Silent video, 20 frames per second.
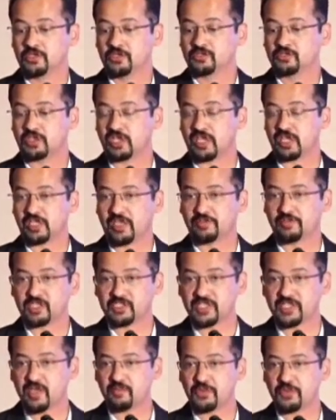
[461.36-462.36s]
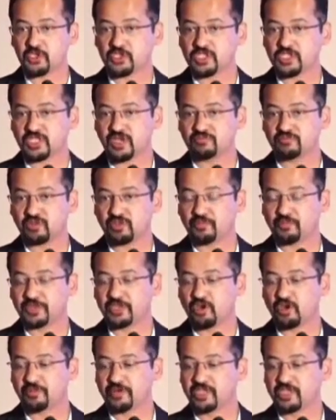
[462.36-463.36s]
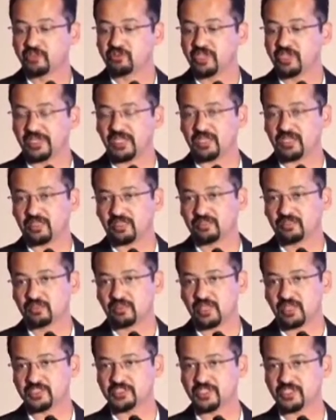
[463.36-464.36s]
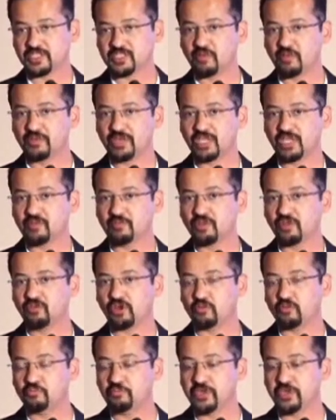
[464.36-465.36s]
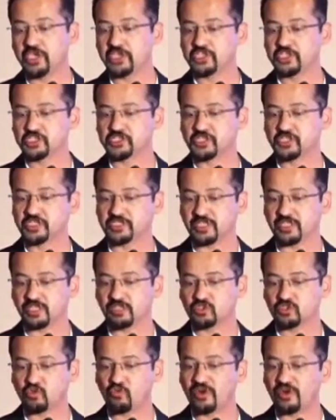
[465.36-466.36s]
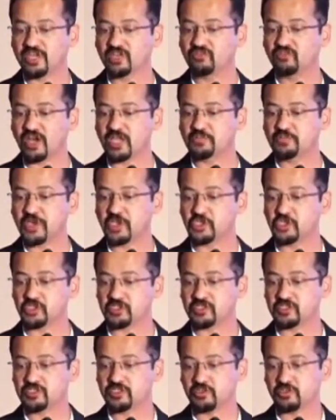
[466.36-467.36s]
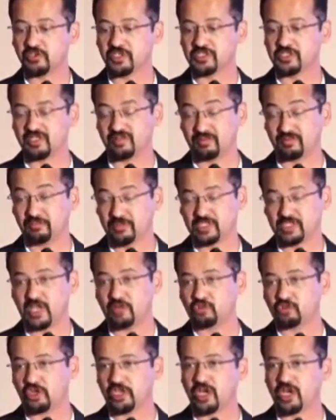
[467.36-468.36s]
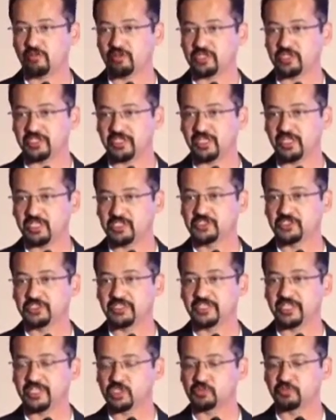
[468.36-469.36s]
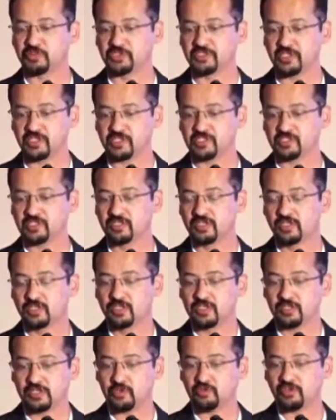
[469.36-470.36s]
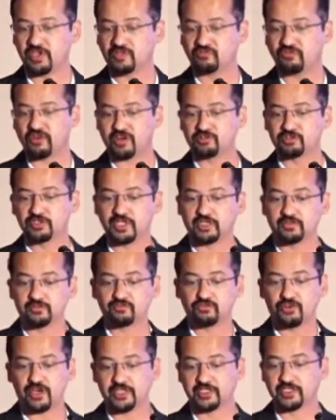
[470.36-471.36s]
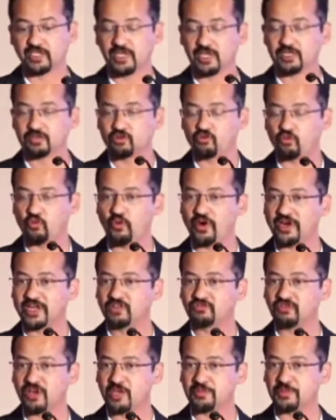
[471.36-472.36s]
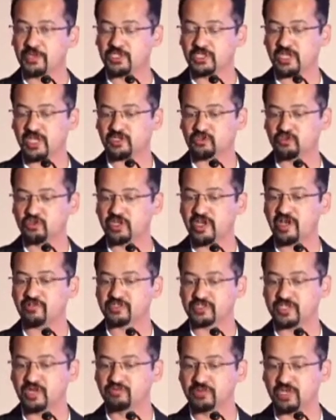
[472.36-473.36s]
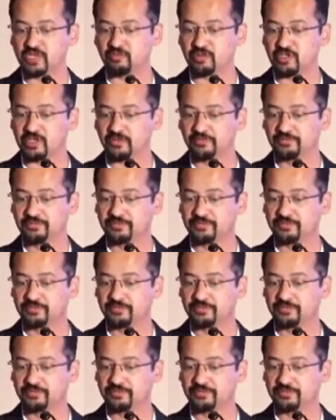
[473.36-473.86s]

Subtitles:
So if the same patients come from the preoperative clinic, let's say somebody coming for a major surgery, so 1 in 5 patients, you can say, means I'm talking about the really serious business, then you can find that 1 in 5 patients is going to have some trouble.